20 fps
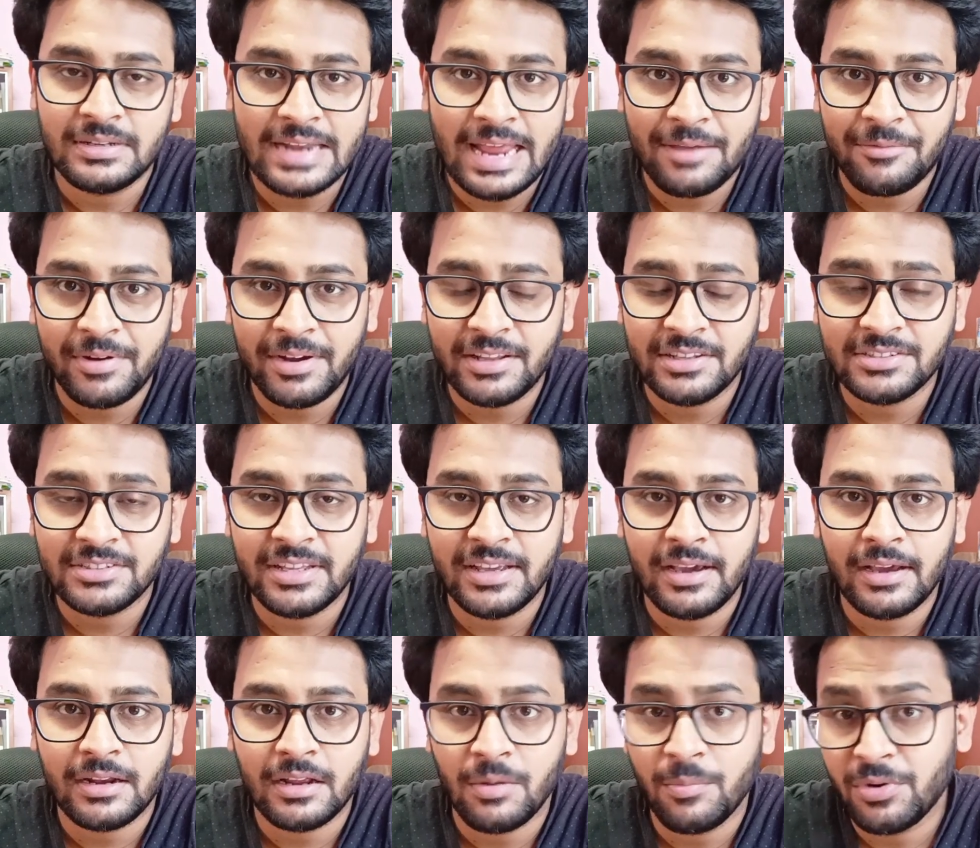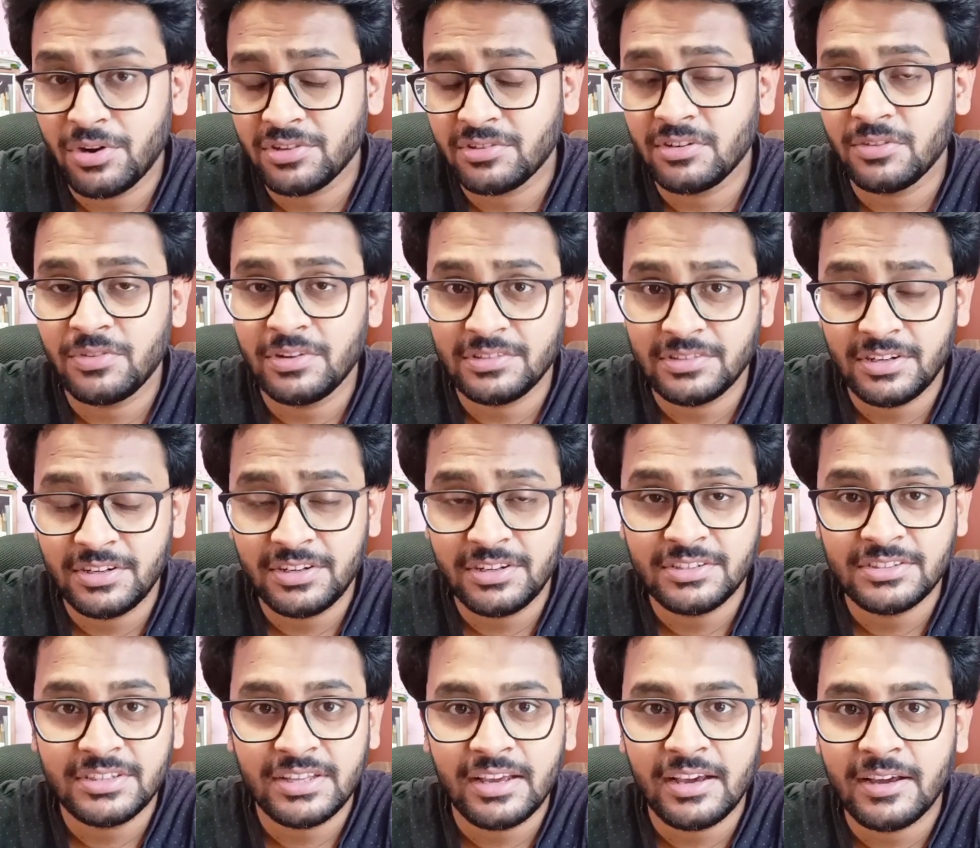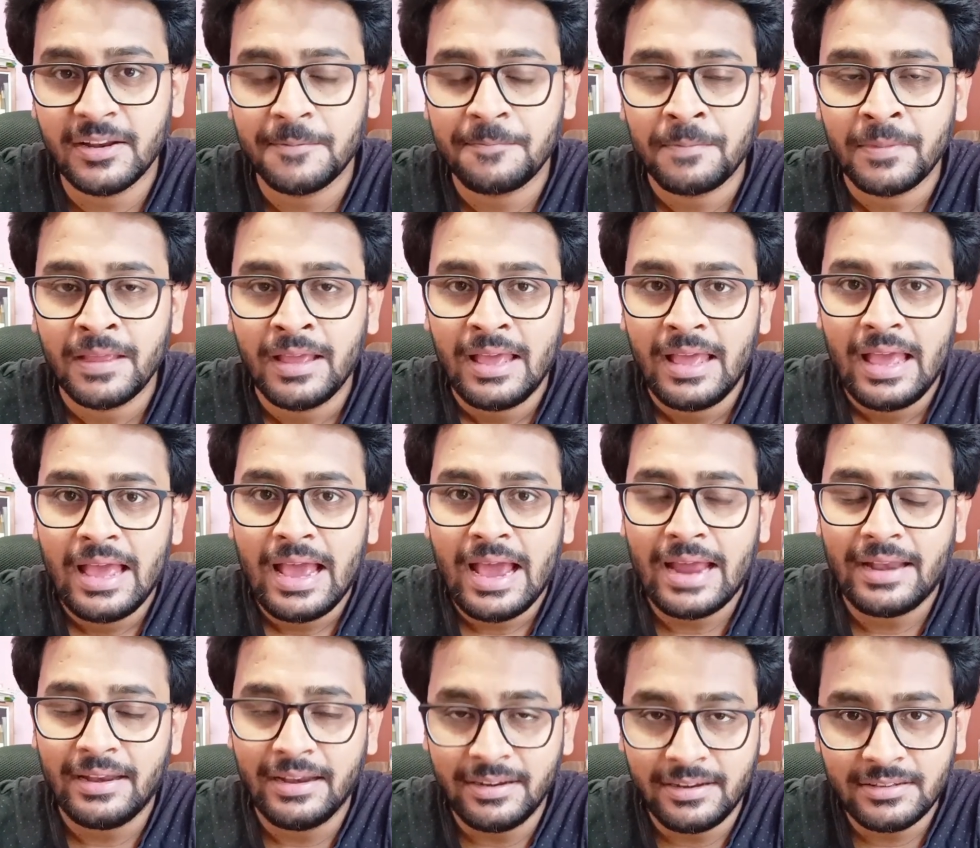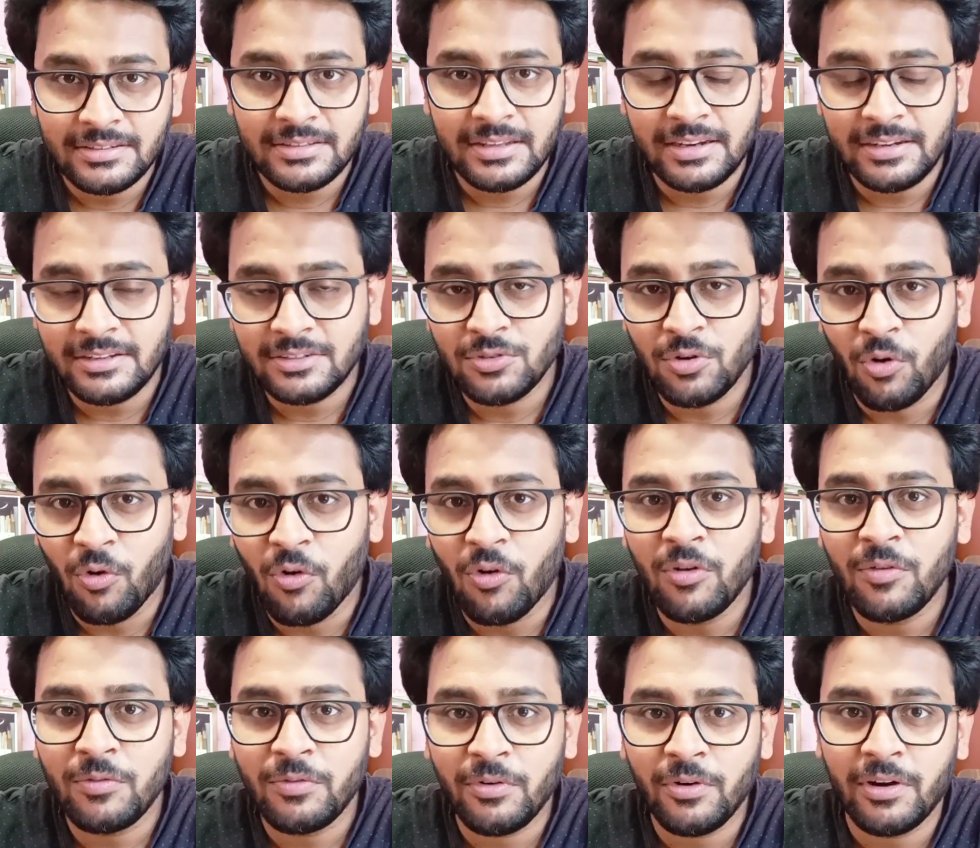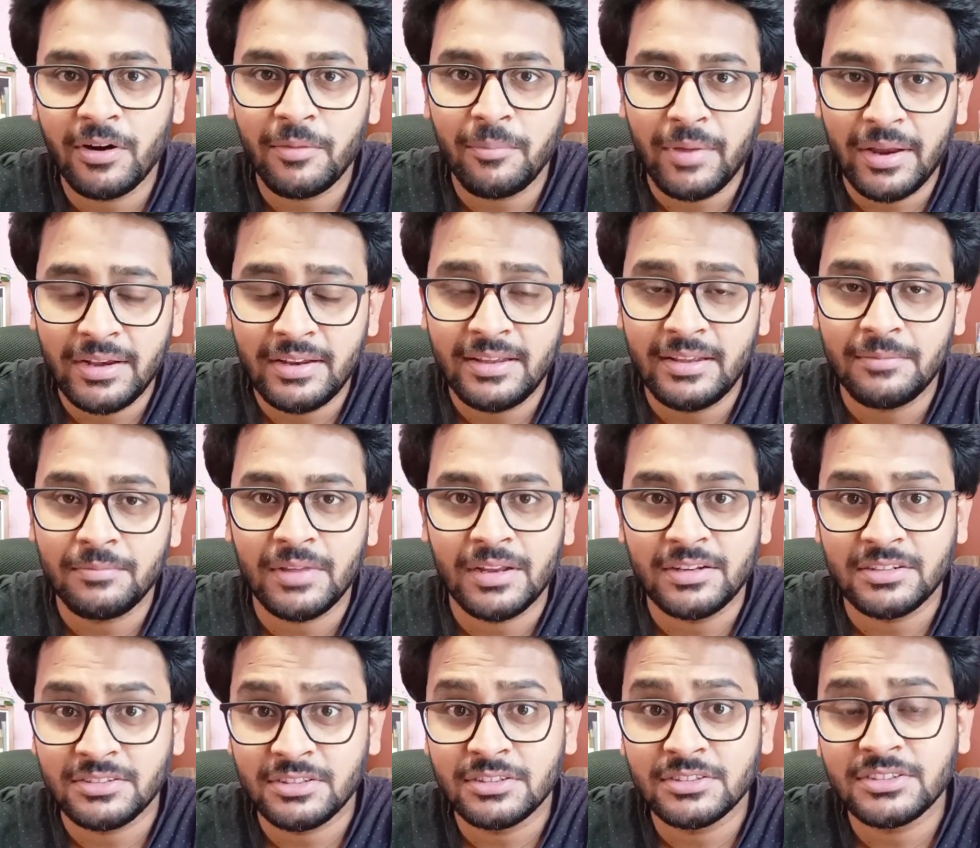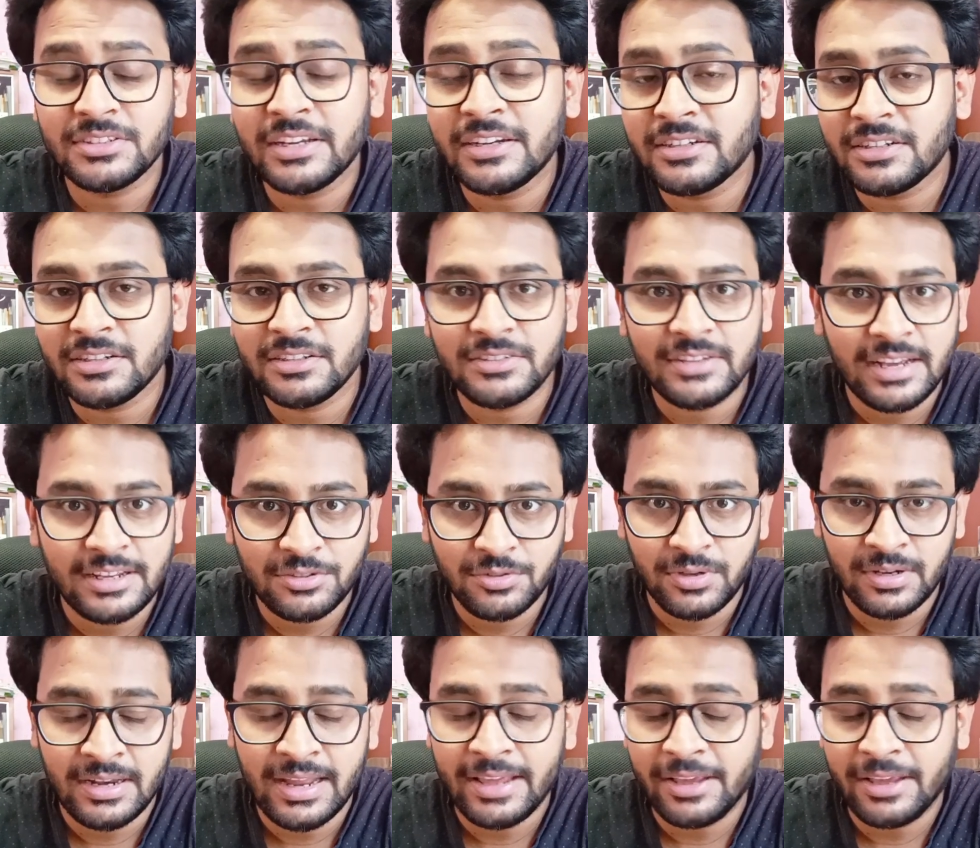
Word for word: libraries there, computational facilities there, and it is it is home for many research centers as well.